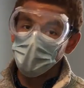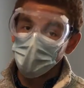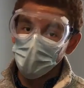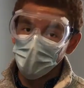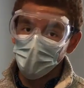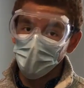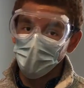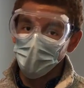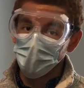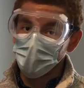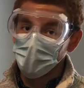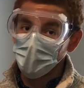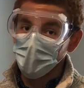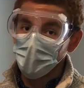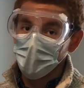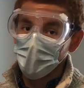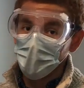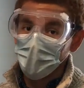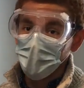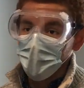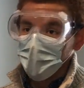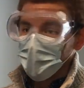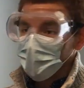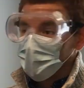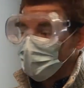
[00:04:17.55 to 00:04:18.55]
to use it.
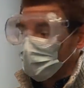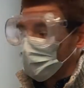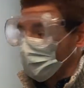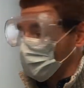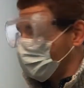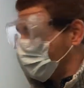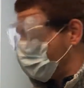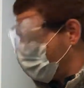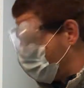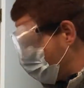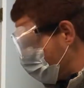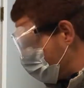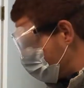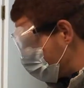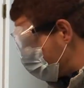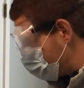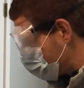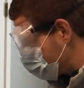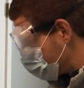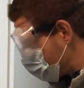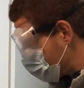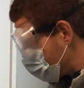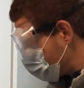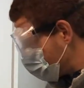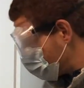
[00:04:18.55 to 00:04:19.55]
So the first
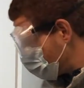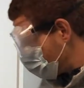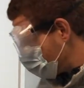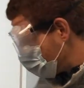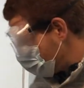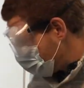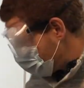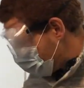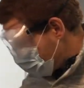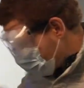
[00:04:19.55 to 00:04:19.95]
example